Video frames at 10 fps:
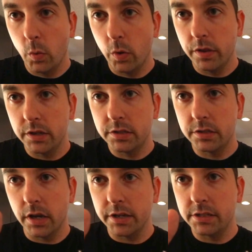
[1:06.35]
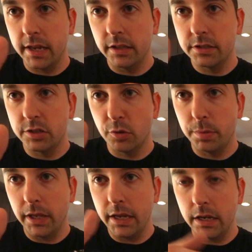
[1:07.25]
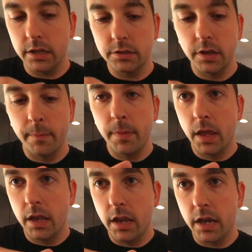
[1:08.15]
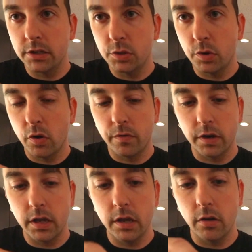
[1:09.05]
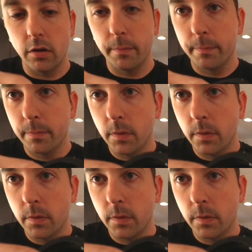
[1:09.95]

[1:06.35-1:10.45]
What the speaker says: where this stainless steel plate is, next to it over here.